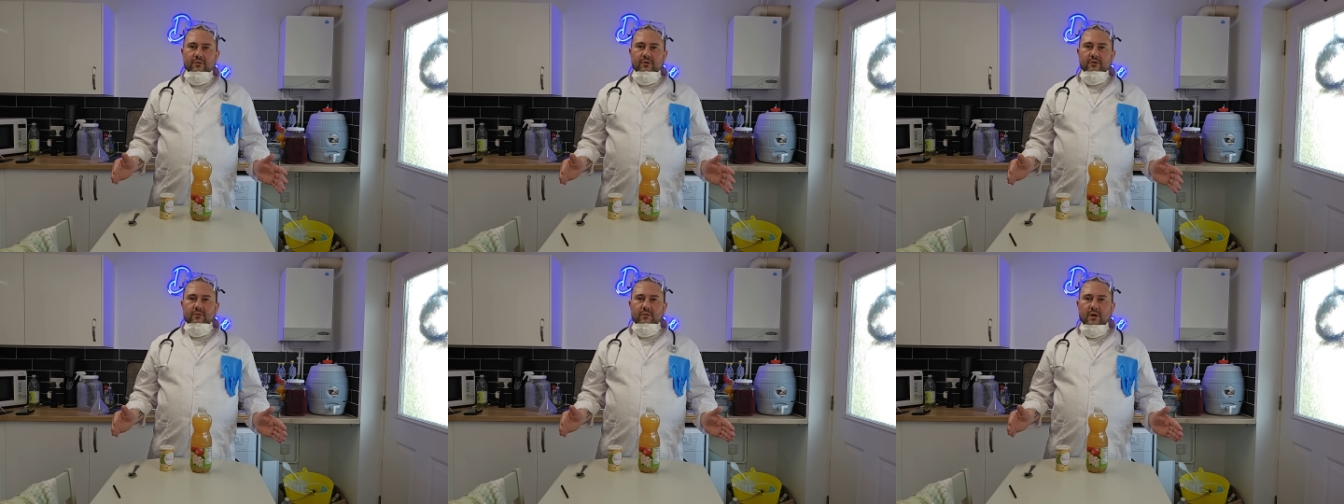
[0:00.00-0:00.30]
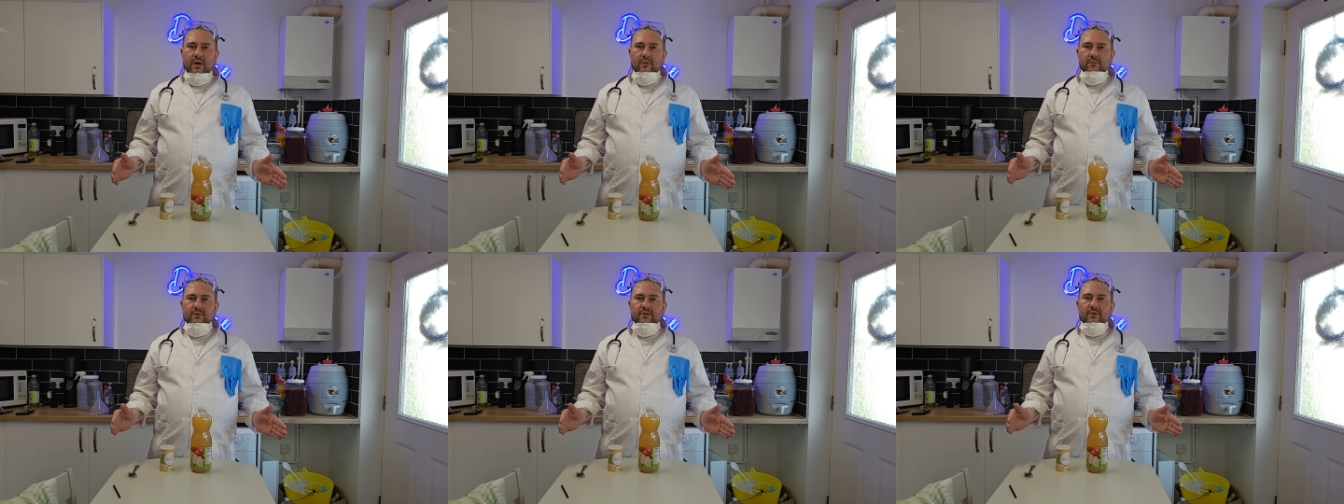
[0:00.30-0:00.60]
you
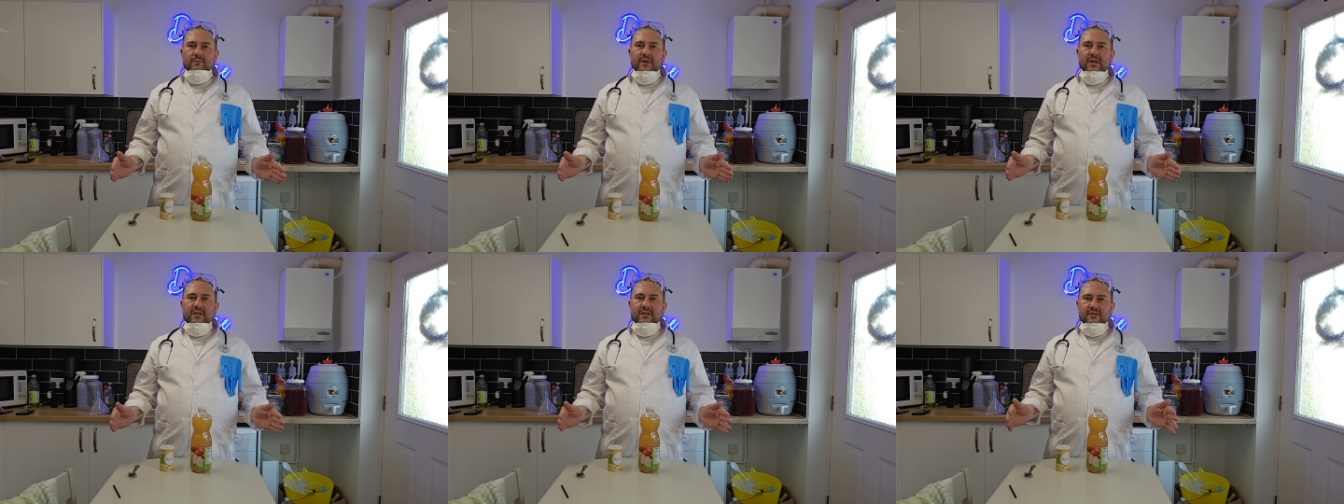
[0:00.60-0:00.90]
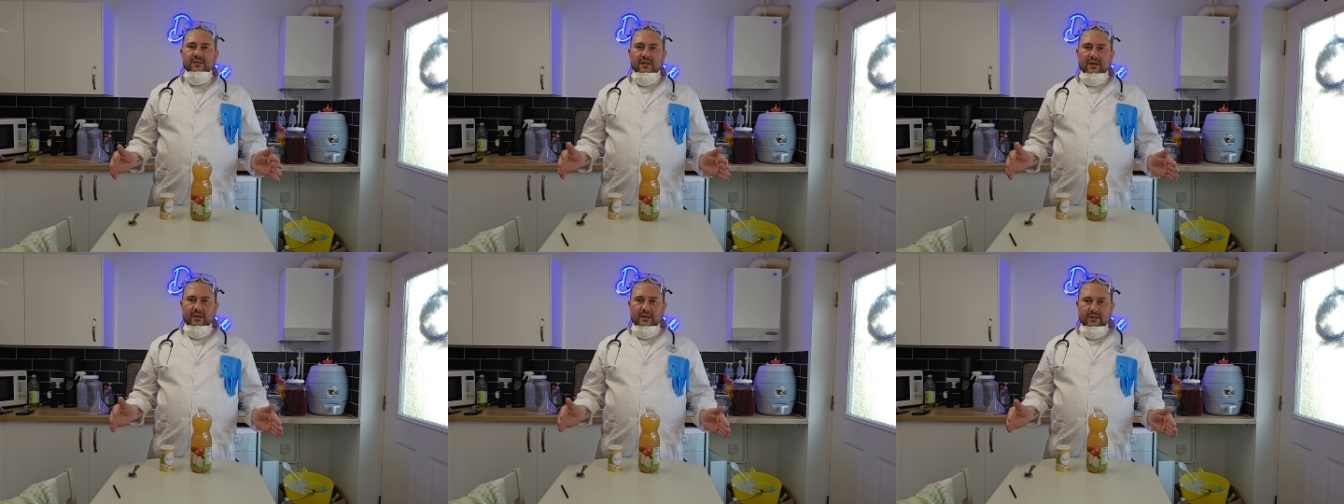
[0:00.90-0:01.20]
how to make
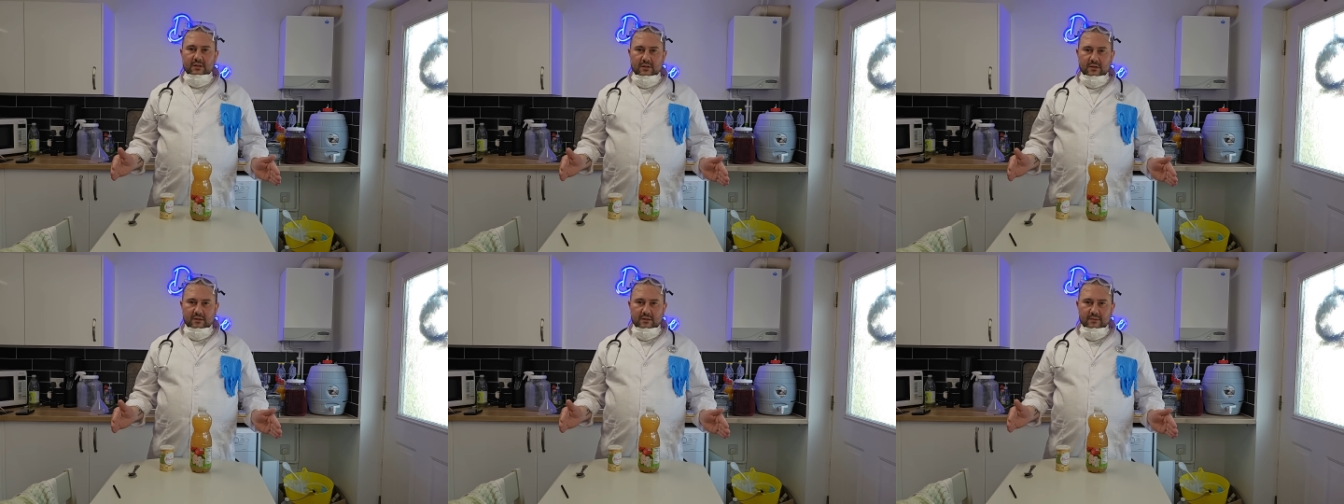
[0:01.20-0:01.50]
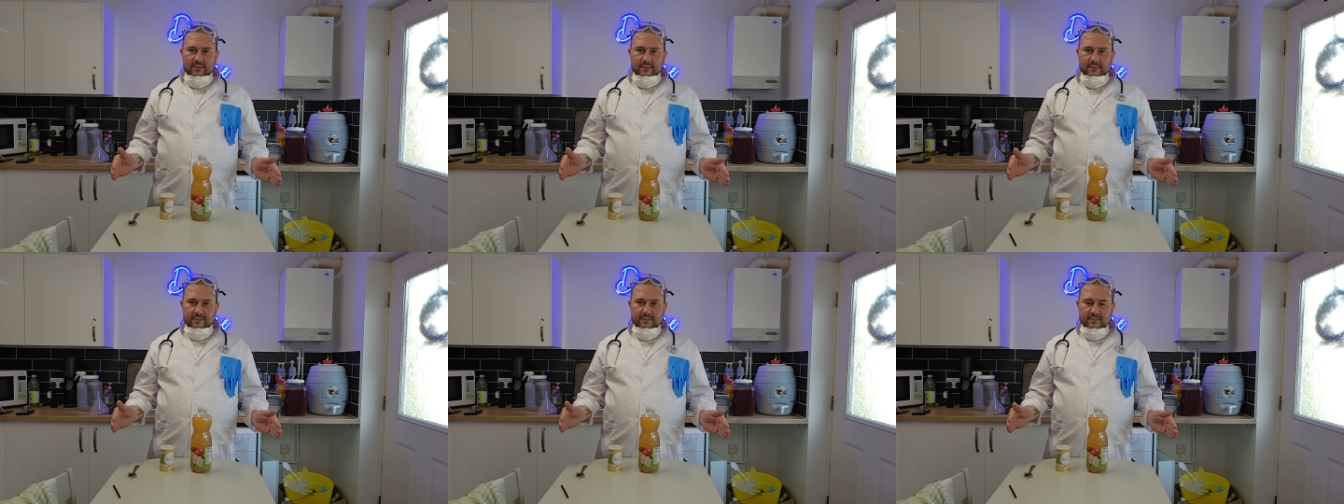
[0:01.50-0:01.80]

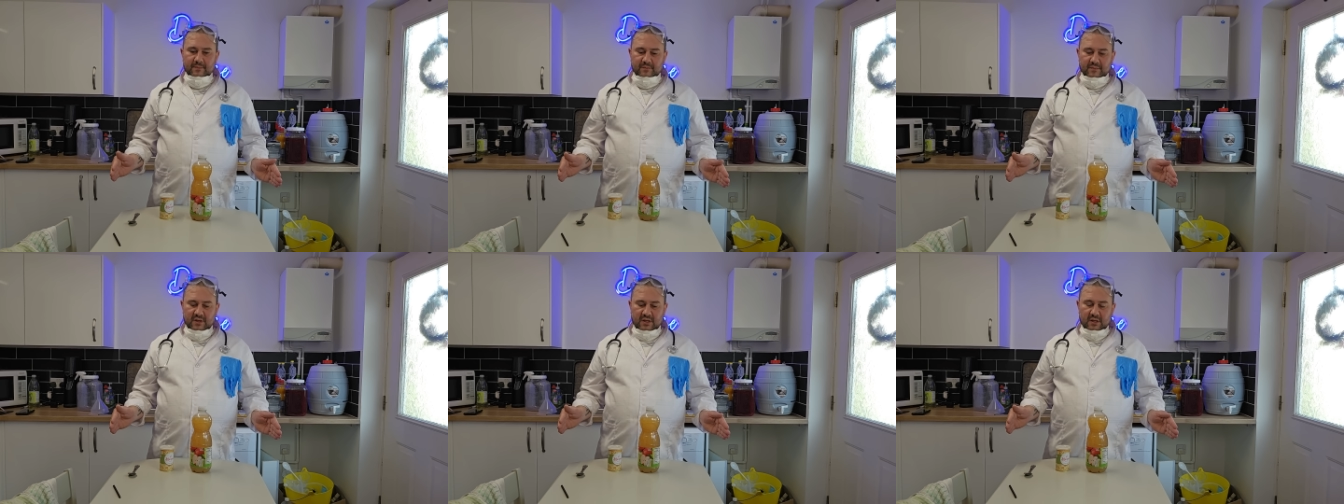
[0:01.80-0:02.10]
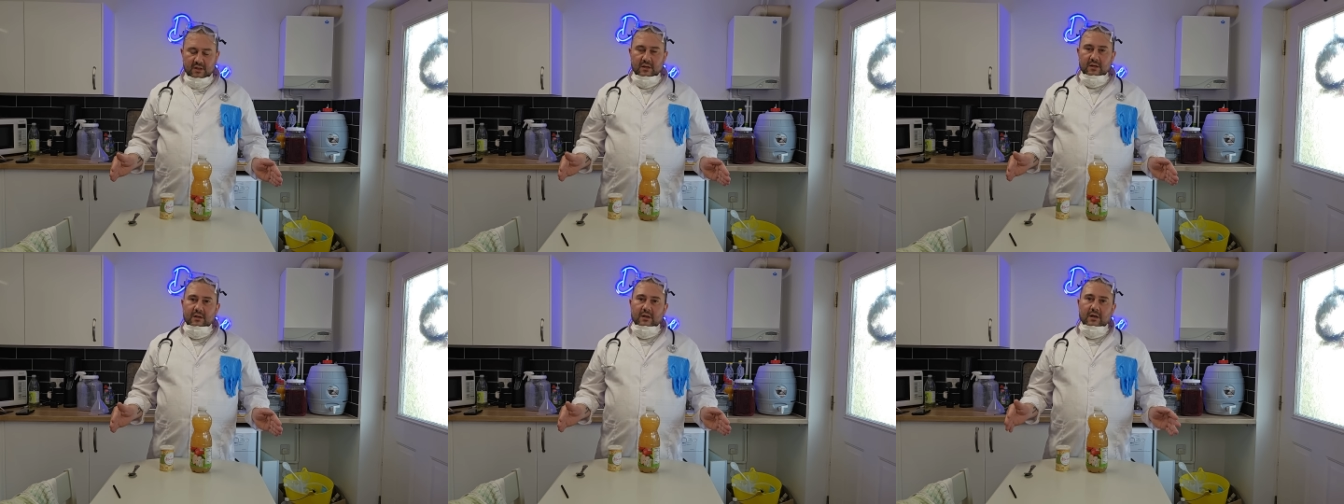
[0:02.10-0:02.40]
cider,
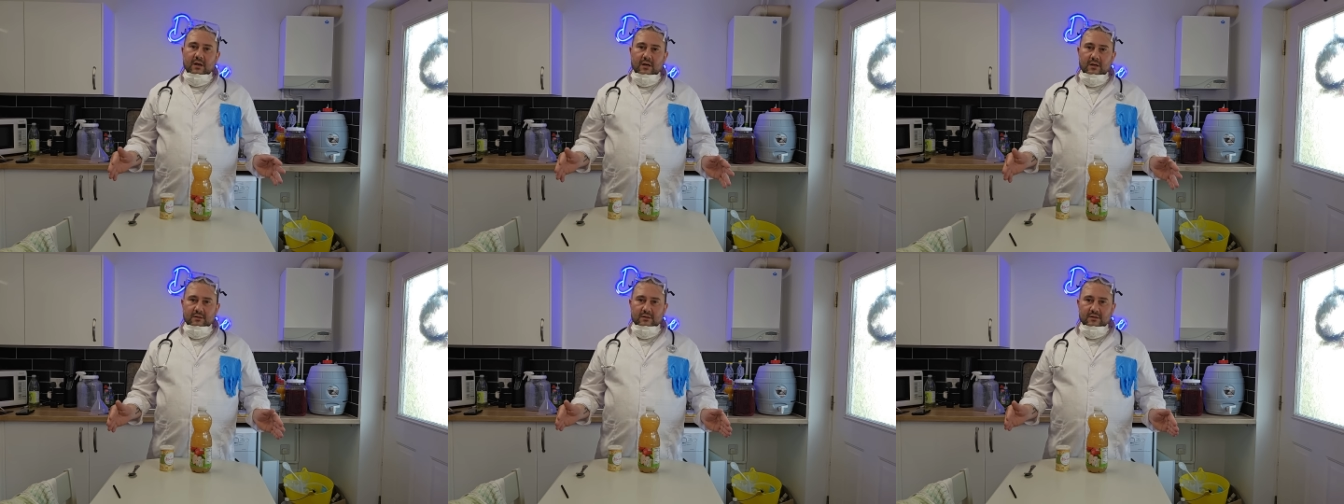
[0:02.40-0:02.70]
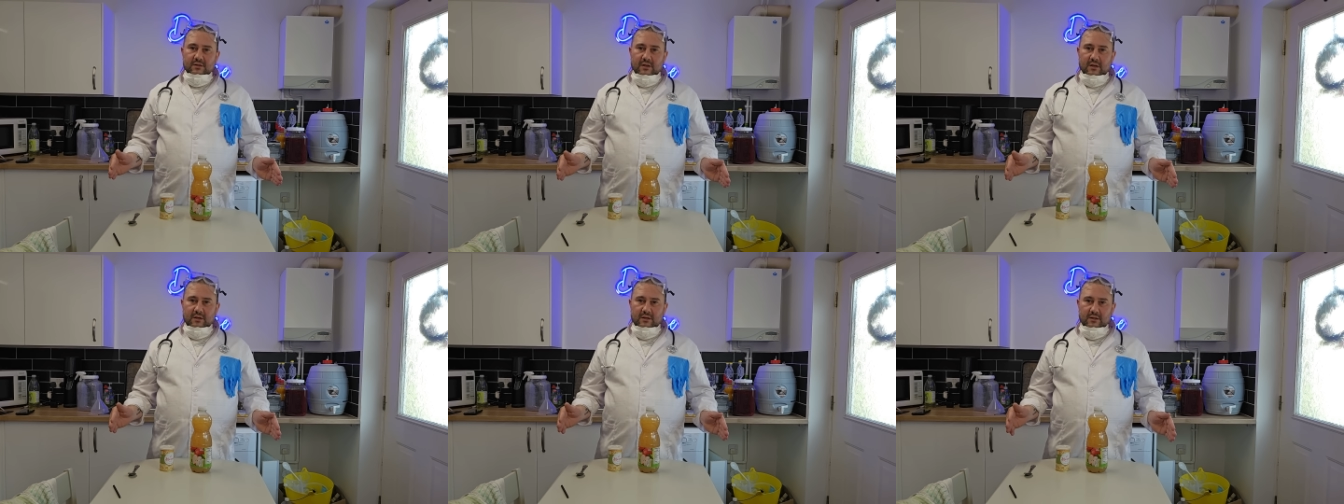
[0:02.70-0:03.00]
hard
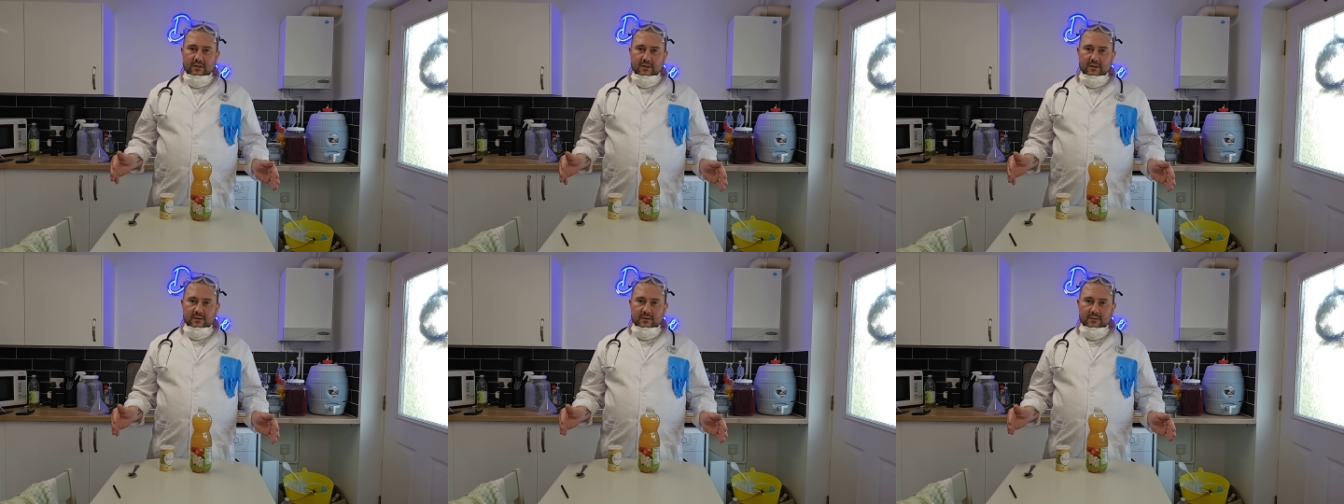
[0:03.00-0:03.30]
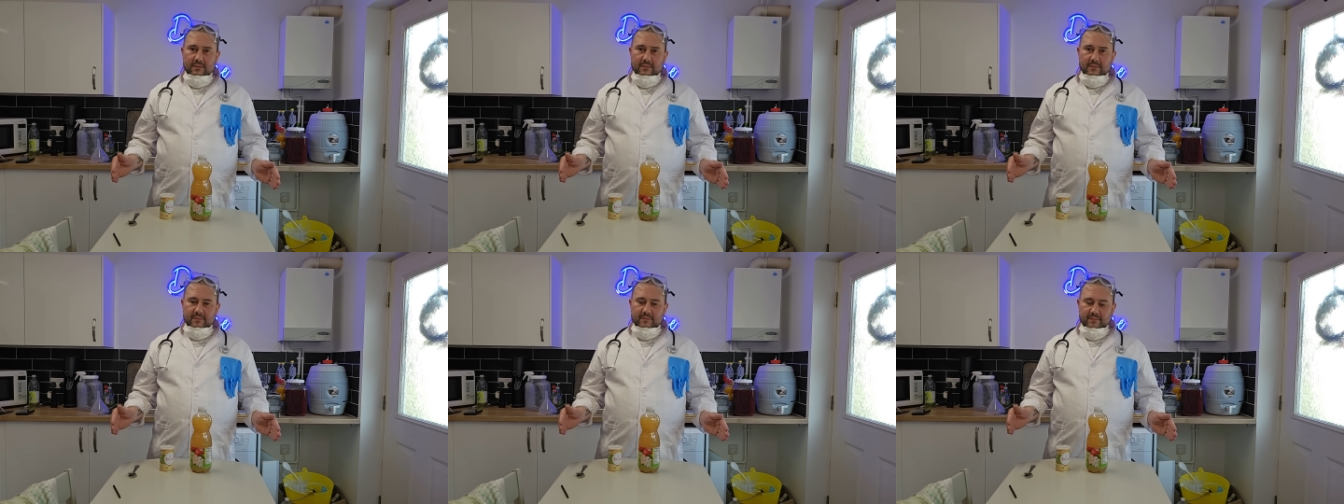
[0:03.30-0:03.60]
cider,